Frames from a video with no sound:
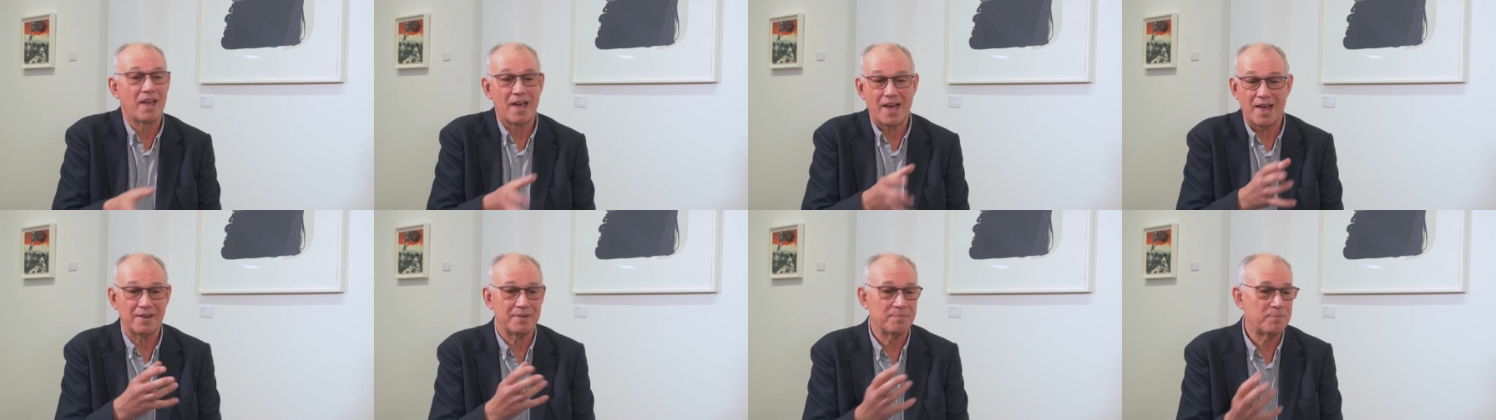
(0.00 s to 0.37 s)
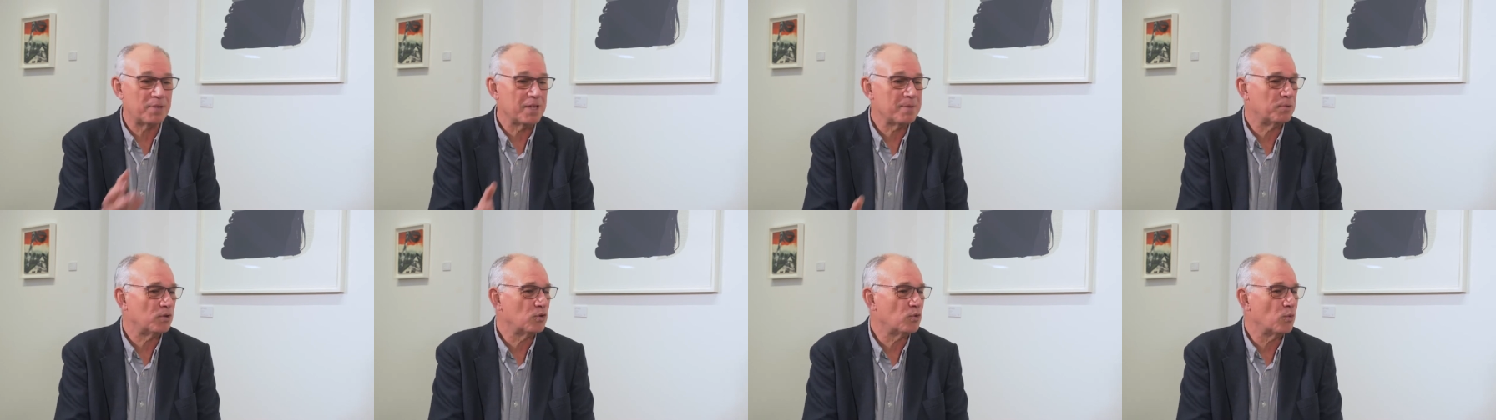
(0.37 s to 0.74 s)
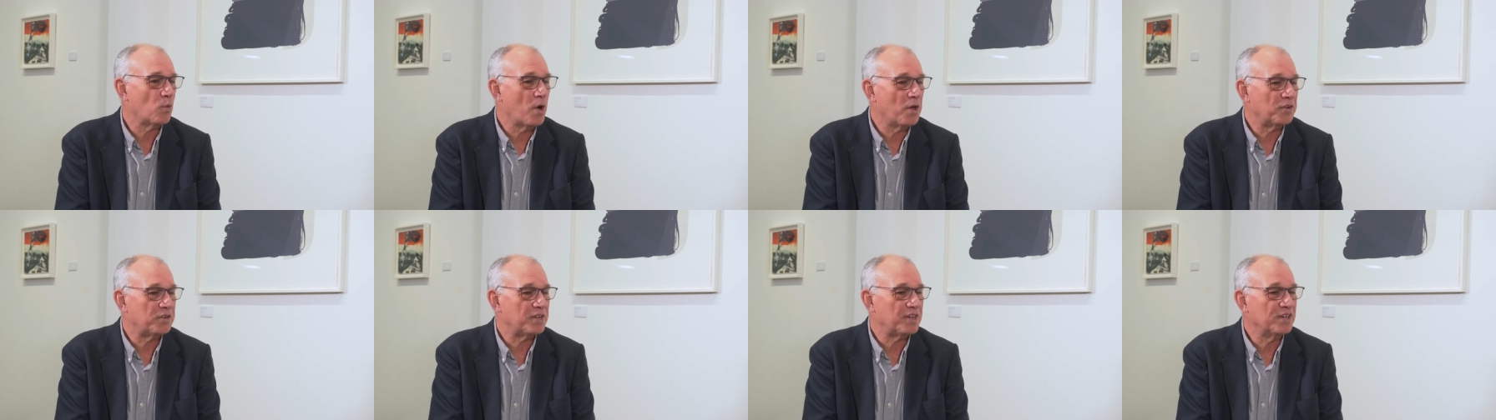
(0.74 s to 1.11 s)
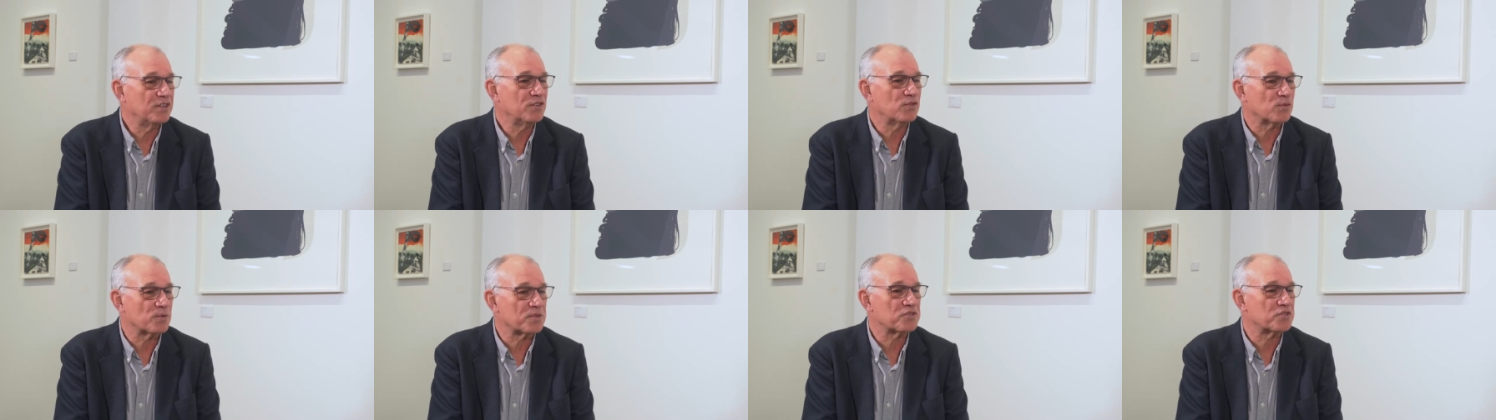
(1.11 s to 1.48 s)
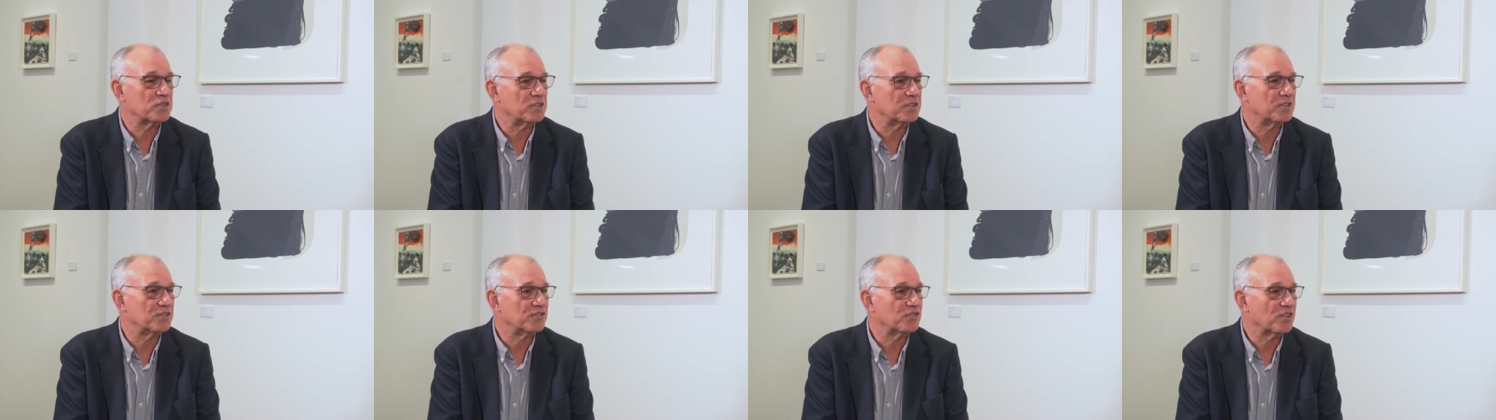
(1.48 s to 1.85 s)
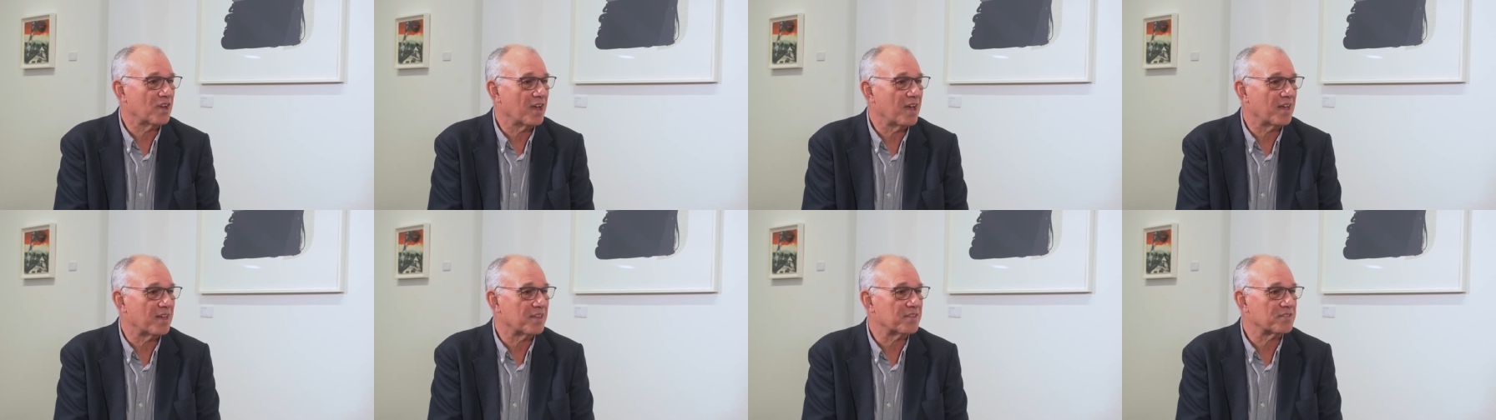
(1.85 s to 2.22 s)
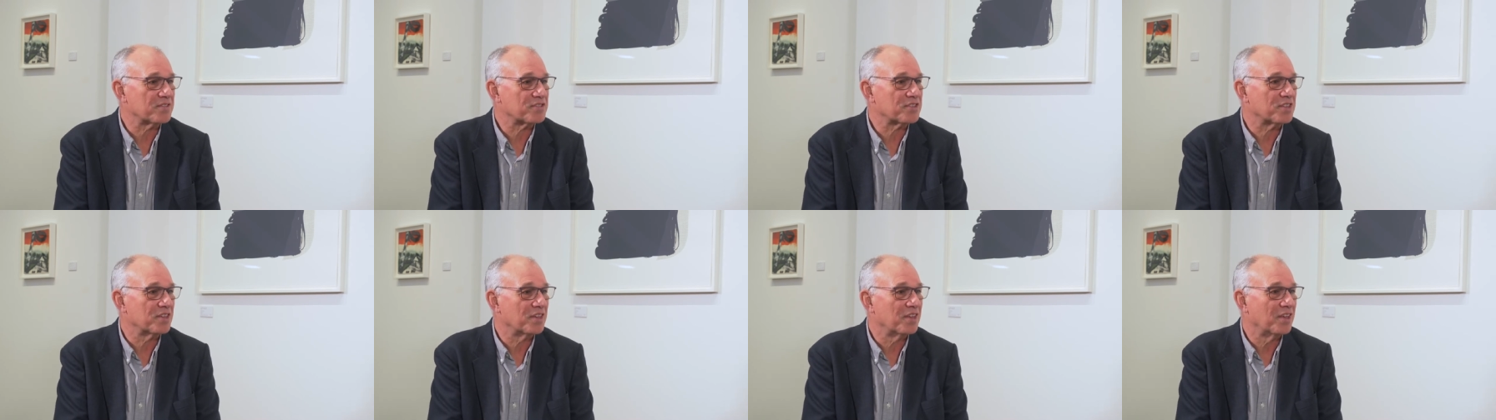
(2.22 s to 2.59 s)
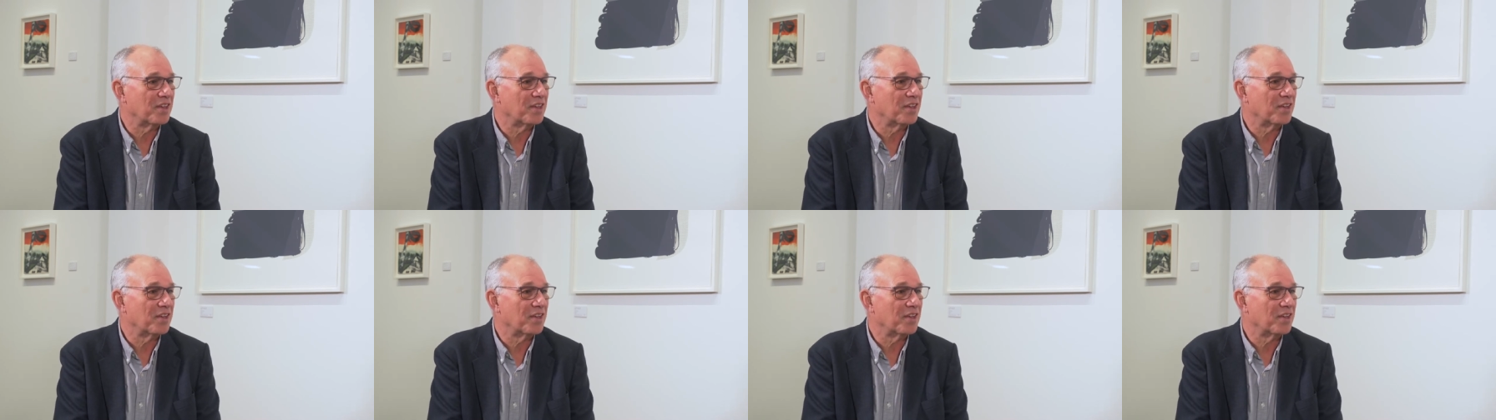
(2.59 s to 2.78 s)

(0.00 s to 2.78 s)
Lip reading: and people who weren't interested in jazz,